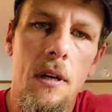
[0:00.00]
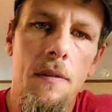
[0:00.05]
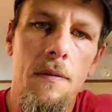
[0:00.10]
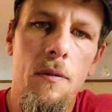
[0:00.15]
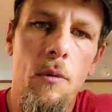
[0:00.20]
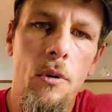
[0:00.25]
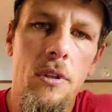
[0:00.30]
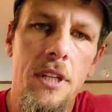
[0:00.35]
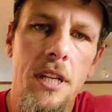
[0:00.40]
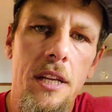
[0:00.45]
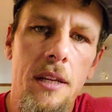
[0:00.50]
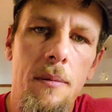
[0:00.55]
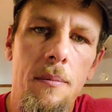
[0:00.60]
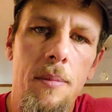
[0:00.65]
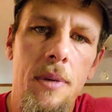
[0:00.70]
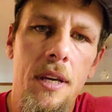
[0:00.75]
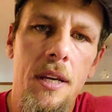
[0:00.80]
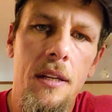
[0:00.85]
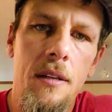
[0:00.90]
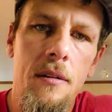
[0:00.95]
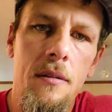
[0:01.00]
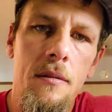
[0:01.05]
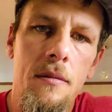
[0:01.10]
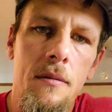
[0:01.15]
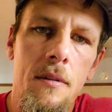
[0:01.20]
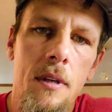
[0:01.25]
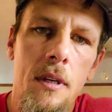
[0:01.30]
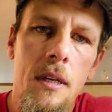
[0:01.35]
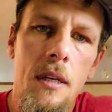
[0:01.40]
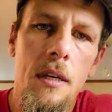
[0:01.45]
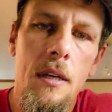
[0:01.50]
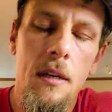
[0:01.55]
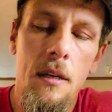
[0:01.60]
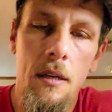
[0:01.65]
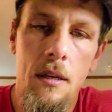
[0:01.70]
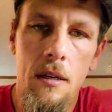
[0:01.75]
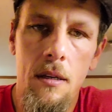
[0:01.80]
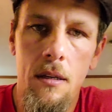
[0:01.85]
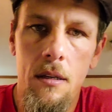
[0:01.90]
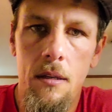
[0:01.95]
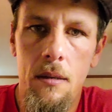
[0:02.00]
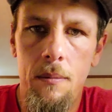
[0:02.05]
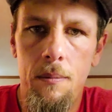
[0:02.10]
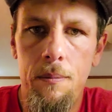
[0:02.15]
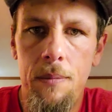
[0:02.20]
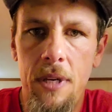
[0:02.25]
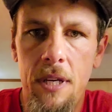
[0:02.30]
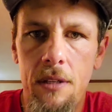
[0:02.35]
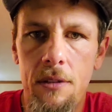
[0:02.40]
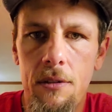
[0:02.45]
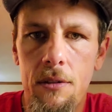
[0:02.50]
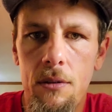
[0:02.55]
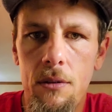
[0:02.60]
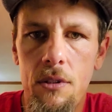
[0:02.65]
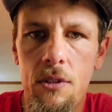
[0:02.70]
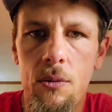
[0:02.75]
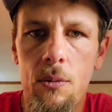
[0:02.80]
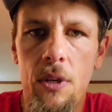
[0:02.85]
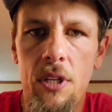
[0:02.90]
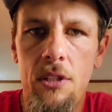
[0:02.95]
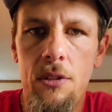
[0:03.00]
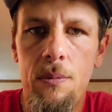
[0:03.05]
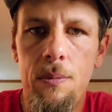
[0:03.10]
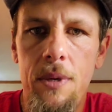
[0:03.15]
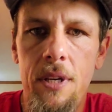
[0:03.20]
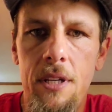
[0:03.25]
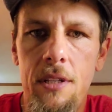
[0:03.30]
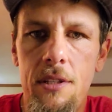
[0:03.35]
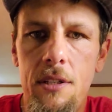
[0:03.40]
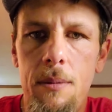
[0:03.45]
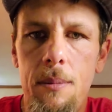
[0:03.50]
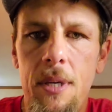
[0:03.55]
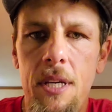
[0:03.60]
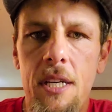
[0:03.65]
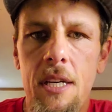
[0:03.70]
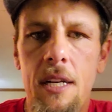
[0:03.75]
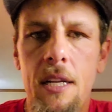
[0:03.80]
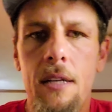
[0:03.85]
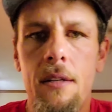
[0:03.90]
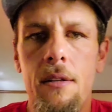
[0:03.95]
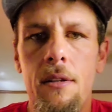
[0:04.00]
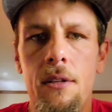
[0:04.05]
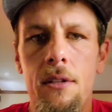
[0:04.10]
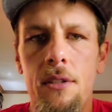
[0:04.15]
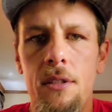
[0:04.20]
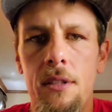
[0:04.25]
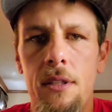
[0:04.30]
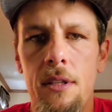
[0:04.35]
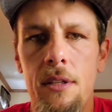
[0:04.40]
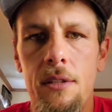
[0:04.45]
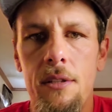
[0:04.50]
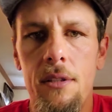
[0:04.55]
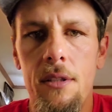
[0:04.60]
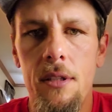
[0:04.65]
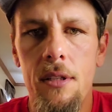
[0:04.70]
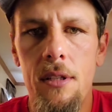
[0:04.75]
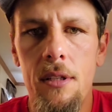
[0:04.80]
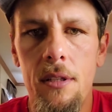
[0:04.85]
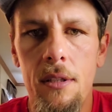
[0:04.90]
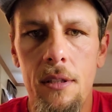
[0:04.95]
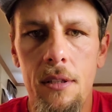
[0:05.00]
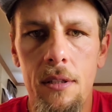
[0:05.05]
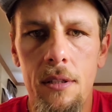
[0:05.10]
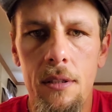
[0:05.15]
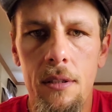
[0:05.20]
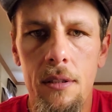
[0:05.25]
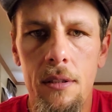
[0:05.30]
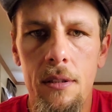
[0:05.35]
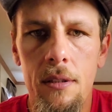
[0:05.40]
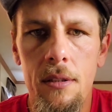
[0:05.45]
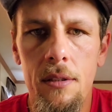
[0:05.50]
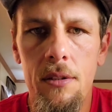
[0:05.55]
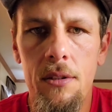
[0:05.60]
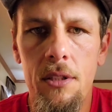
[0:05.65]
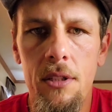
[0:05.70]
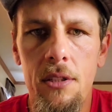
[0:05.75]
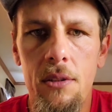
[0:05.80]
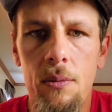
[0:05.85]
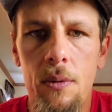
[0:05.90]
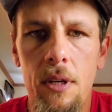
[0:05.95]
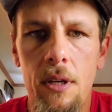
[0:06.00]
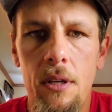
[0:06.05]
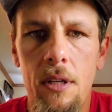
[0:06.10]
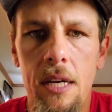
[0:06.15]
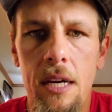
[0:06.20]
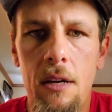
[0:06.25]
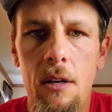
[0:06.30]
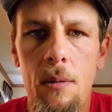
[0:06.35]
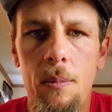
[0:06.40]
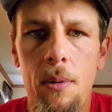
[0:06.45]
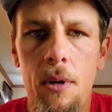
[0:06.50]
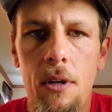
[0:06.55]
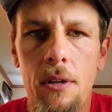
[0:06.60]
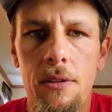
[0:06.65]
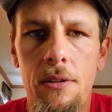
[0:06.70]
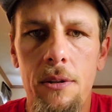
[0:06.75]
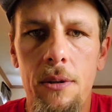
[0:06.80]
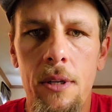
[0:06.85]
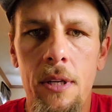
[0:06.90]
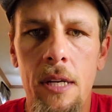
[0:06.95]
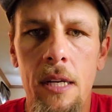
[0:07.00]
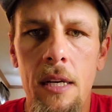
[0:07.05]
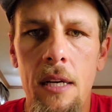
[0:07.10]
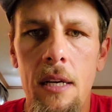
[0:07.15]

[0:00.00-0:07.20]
14 pin pixel switch PCB connectors, and there's the 6-rail counterpart to it.